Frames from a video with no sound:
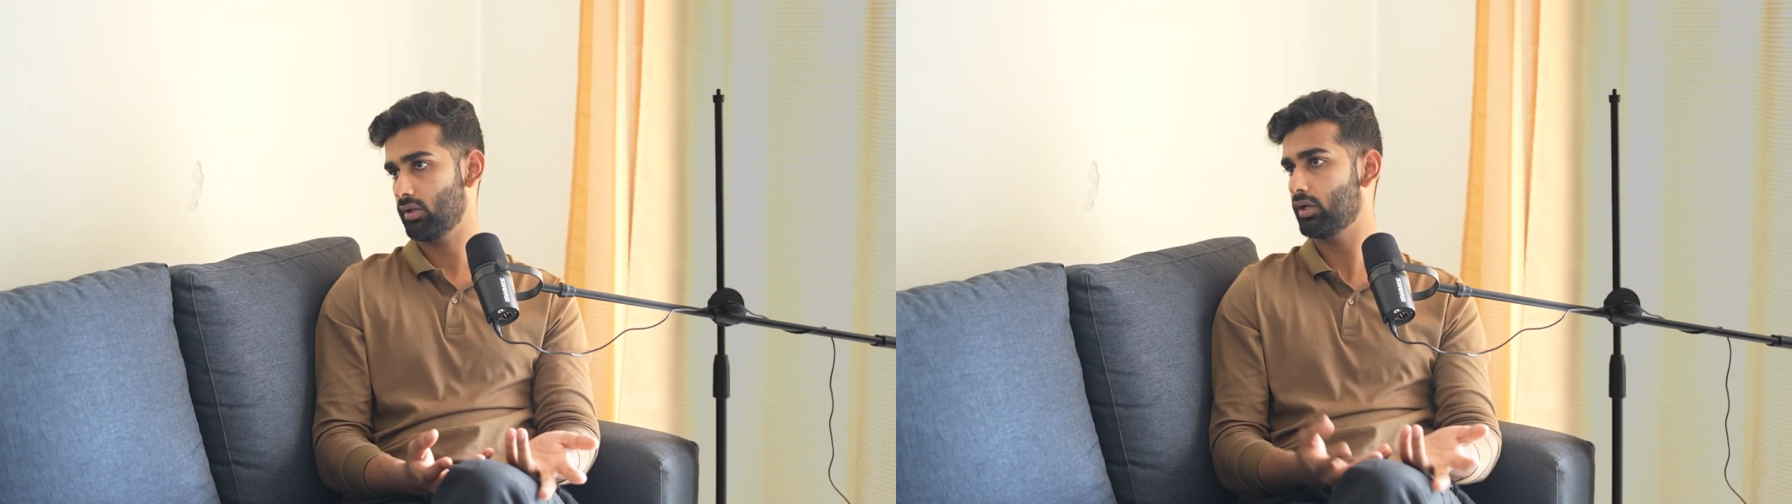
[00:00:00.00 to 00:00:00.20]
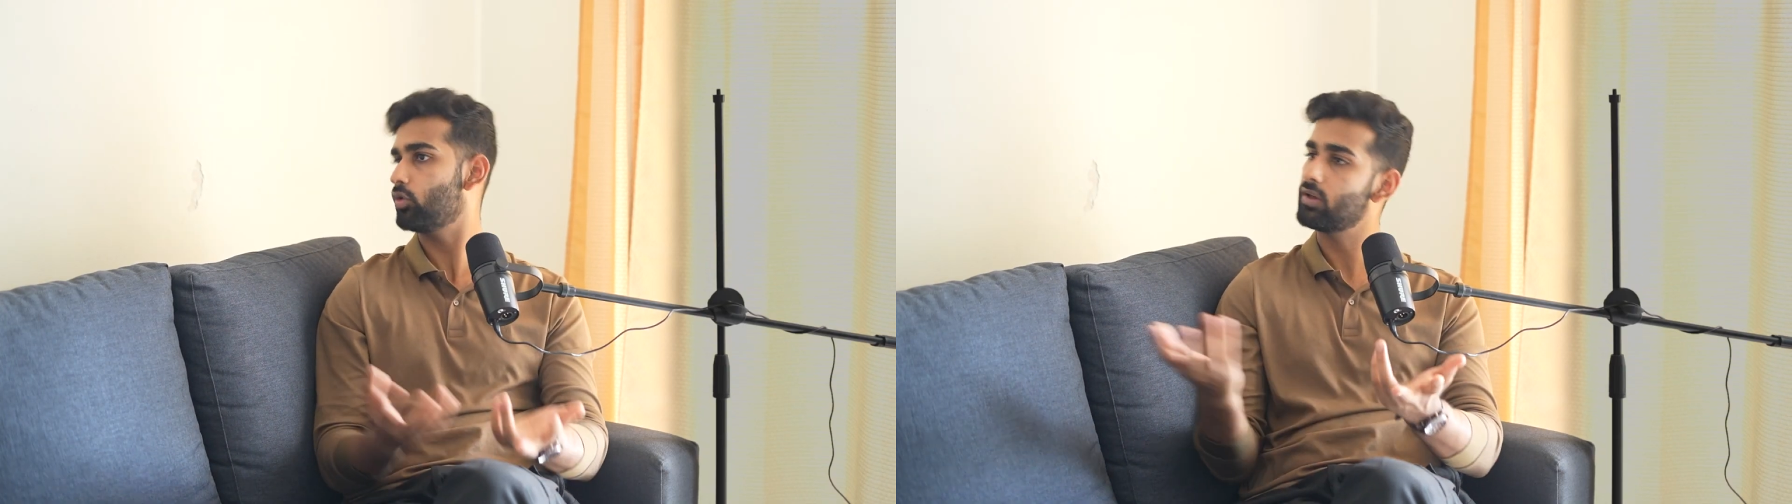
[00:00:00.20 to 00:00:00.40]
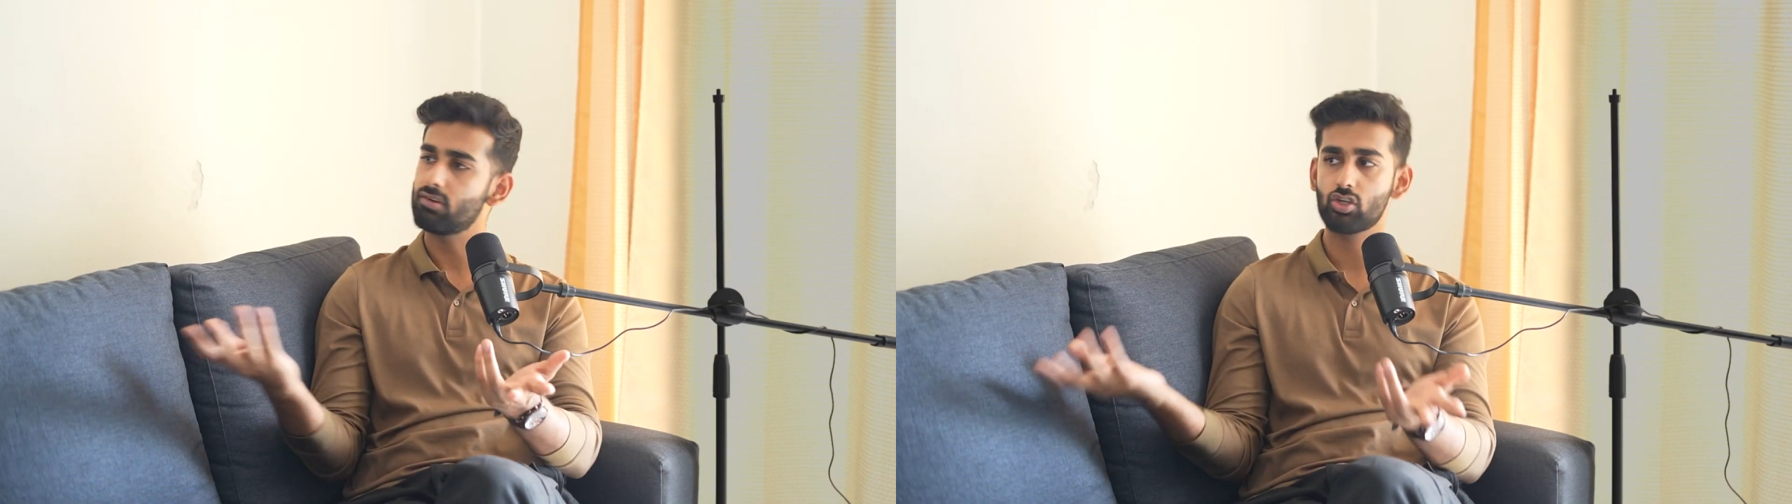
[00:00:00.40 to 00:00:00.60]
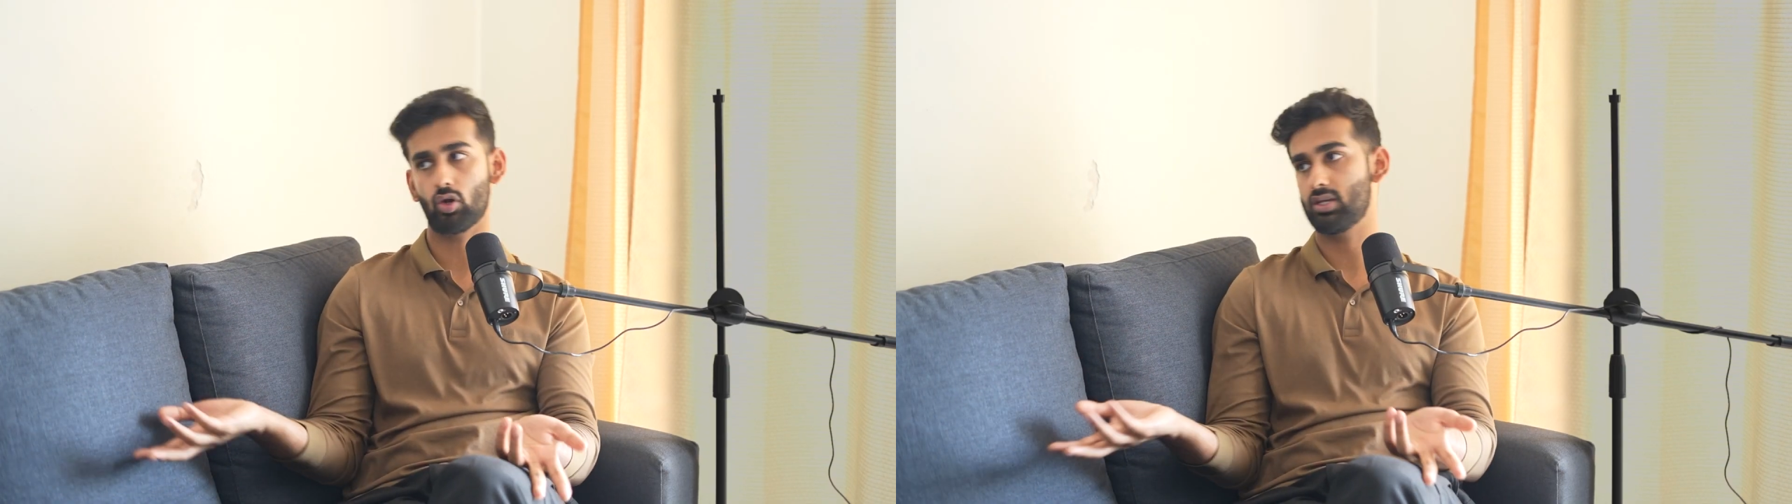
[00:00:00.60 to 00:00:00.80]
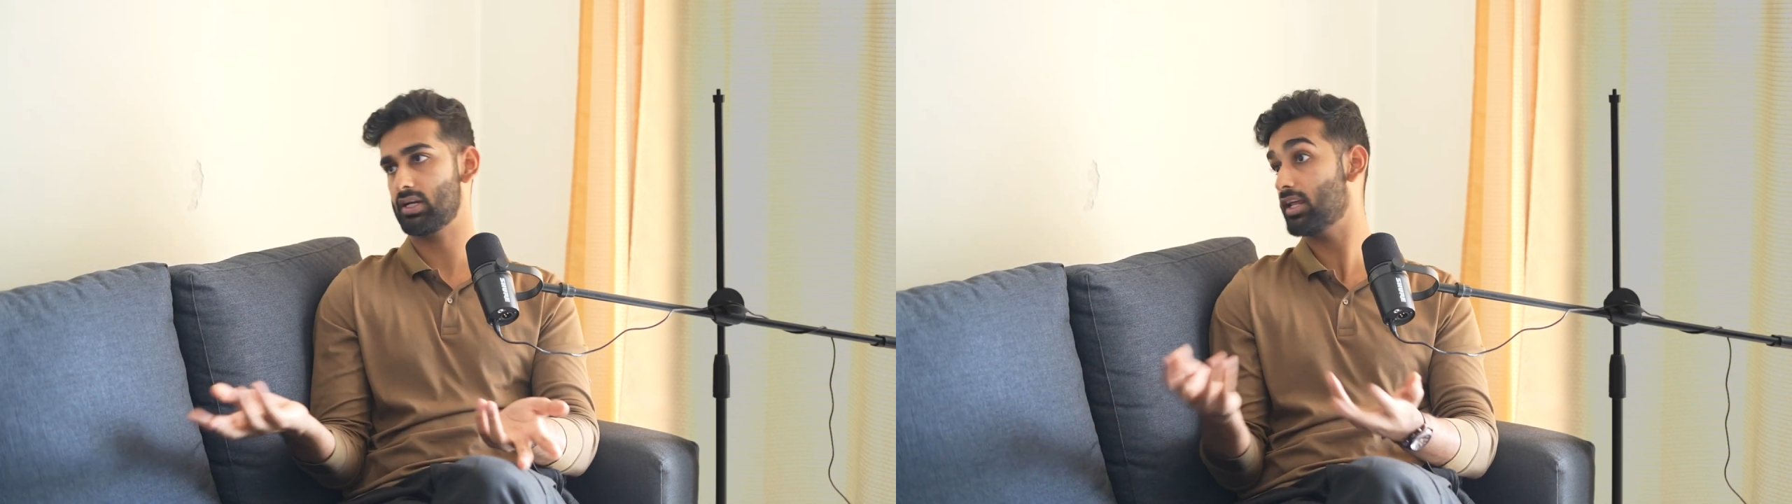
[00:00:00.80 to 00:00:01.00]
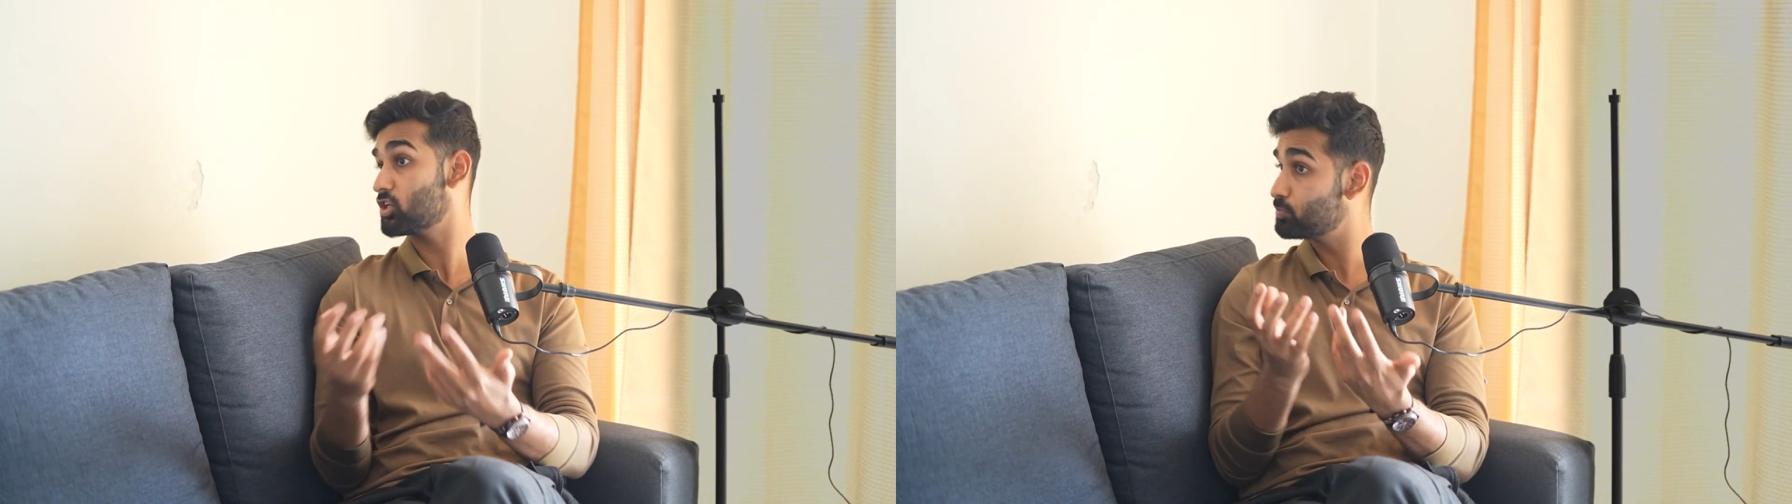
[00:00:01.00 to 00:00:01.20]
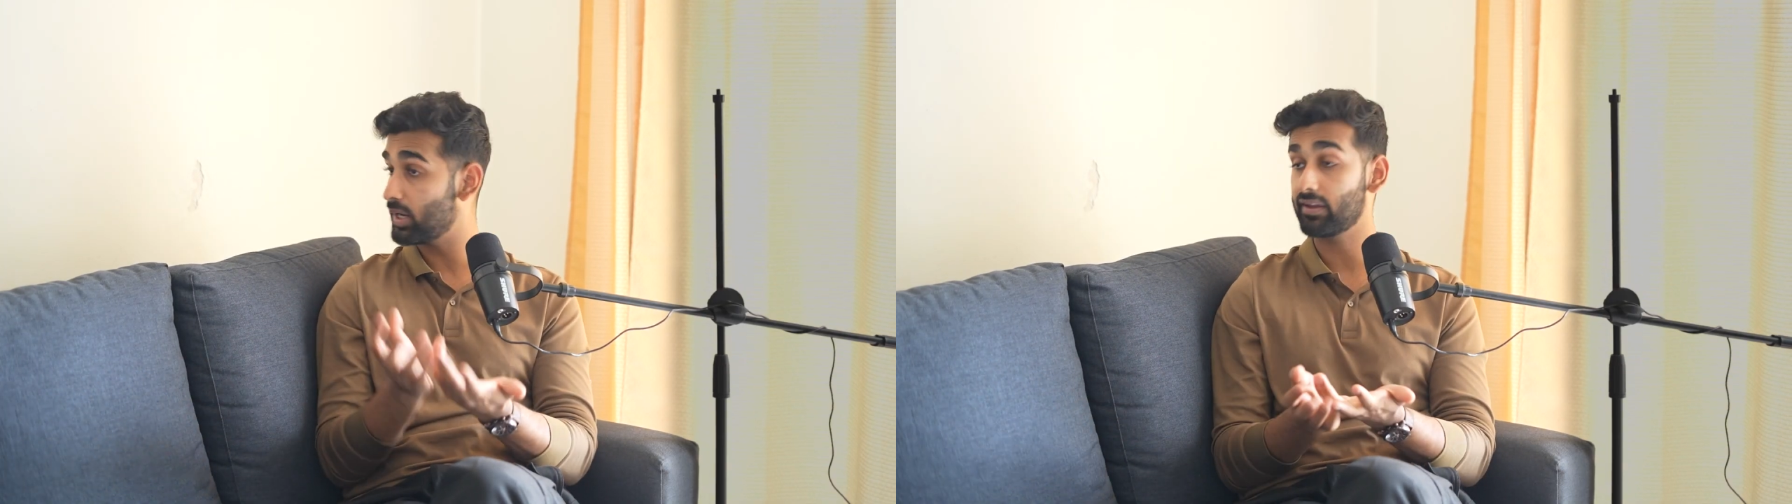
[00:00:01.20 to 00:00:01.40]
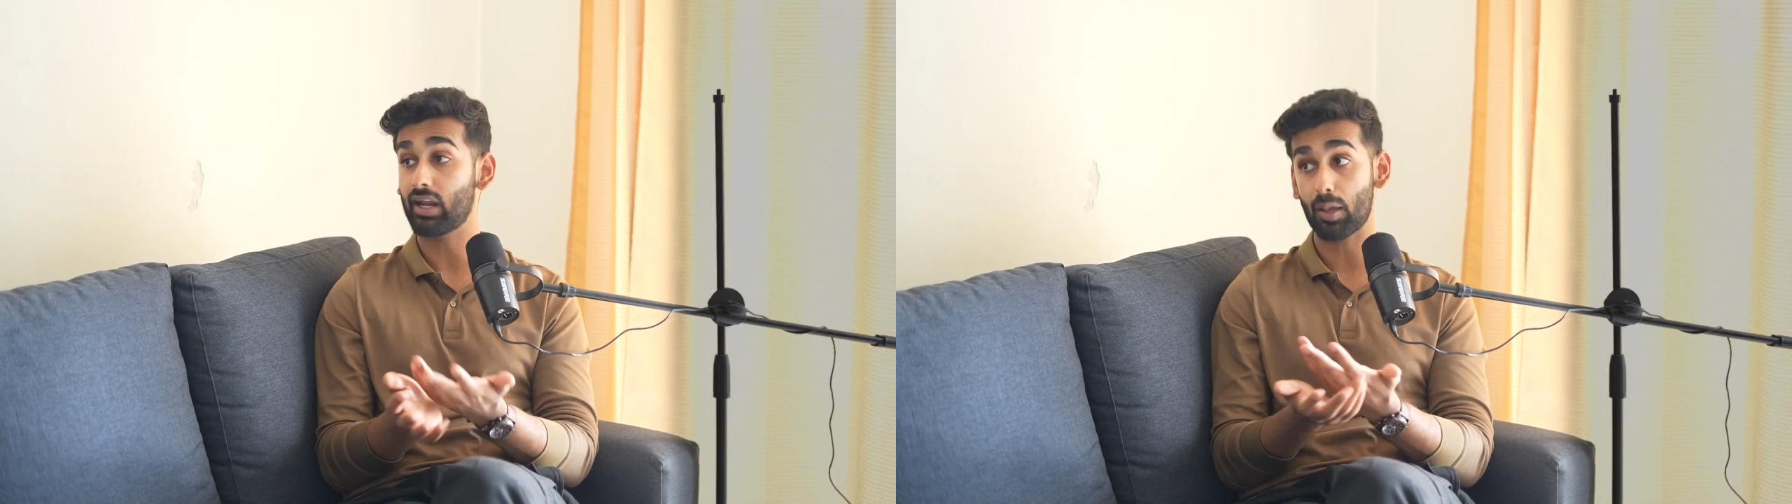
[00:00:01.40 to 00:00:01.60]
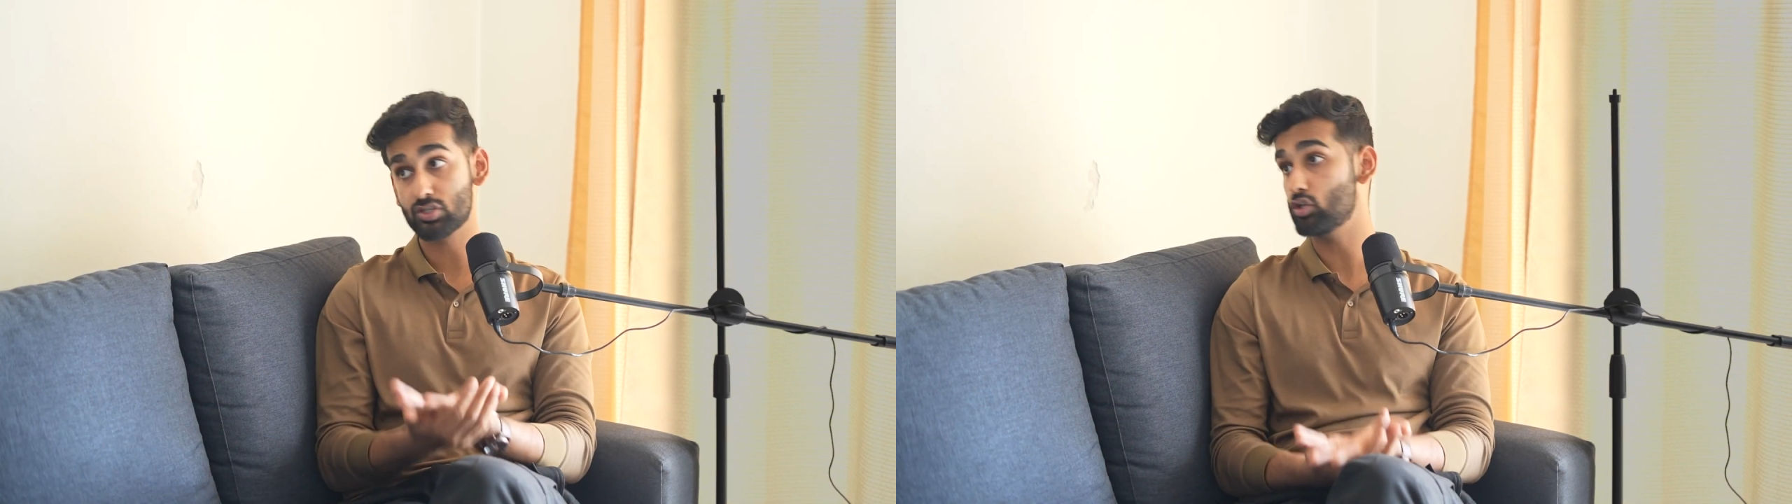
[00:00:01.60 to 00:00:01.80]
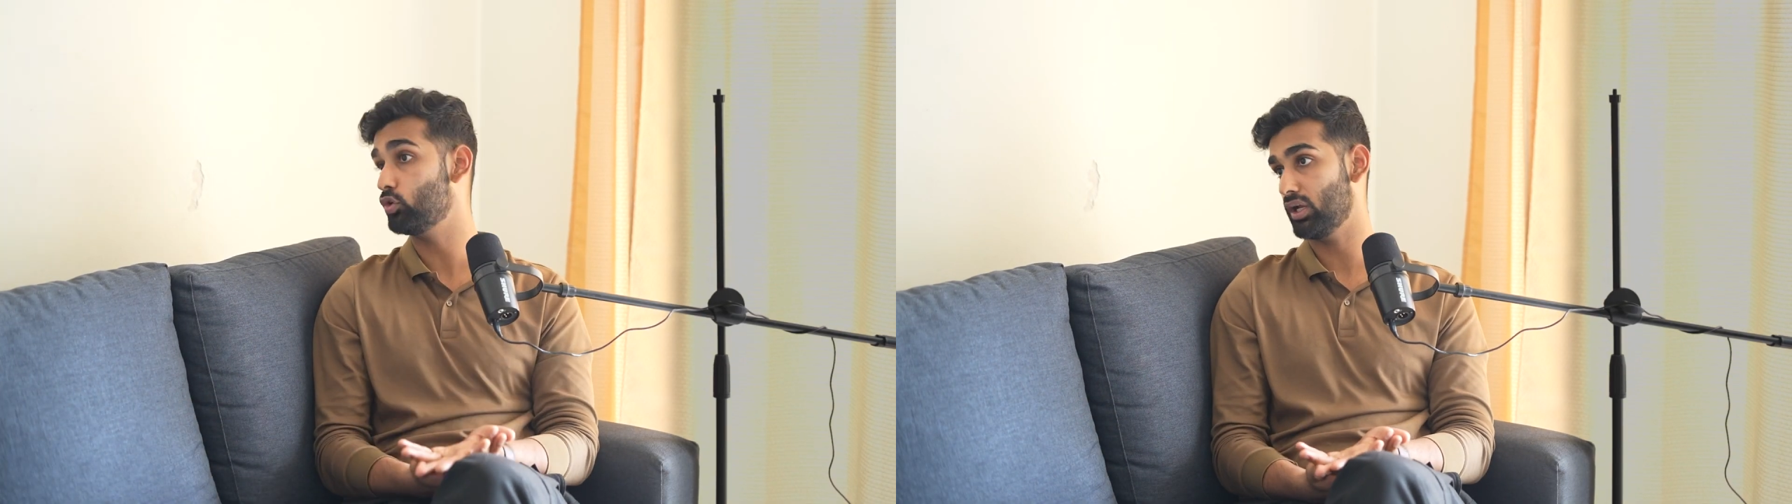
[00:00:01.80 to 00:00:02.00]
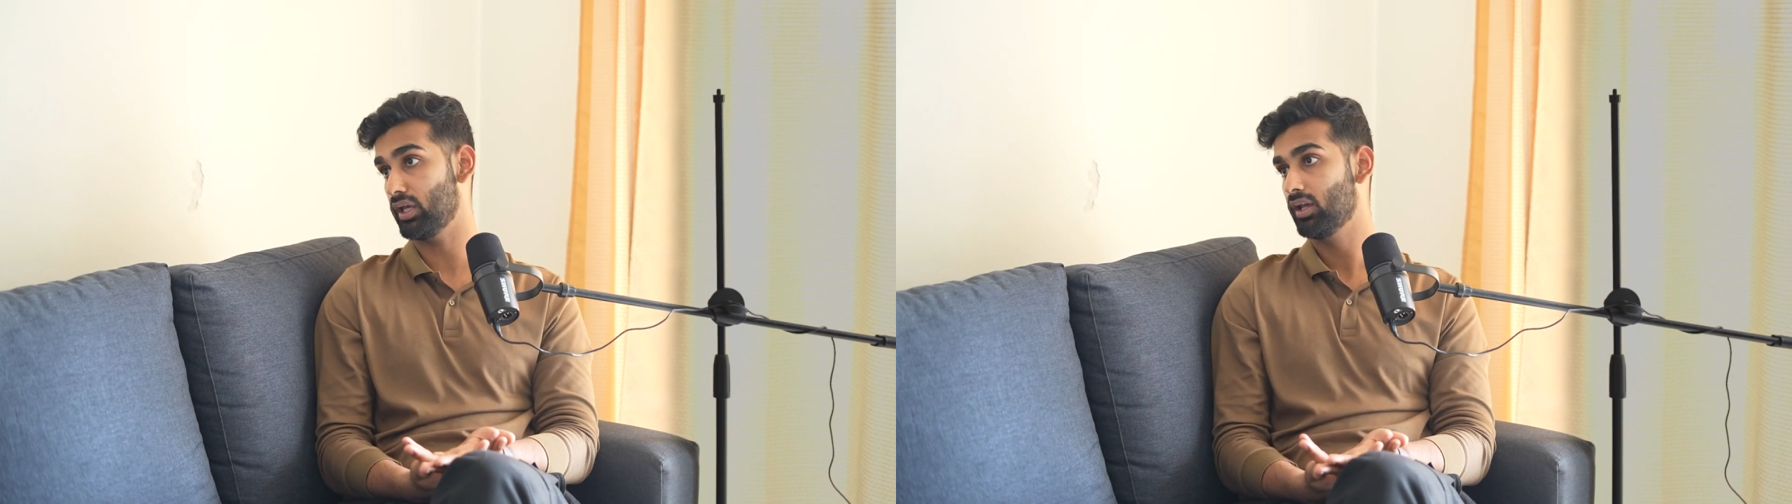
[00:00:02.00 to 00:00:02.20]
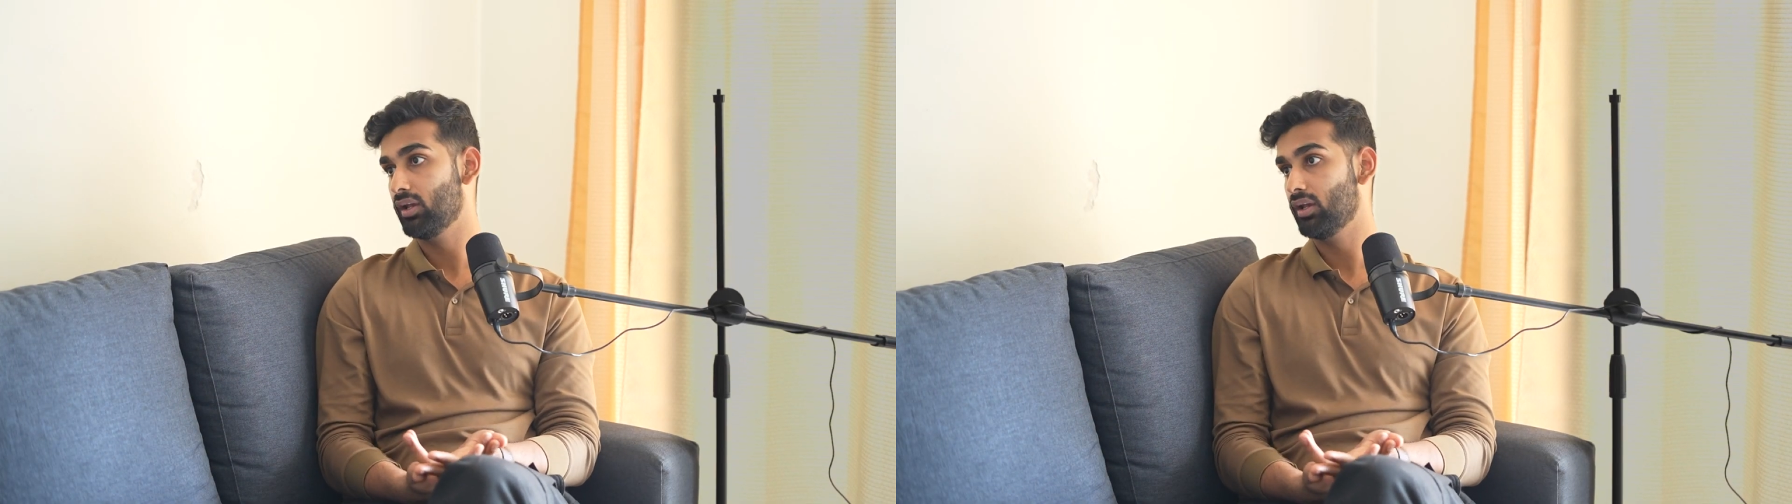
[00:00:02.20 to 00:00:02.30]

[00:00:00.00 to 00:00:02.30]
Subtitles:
They don't have a choice. And I respect that absolutely.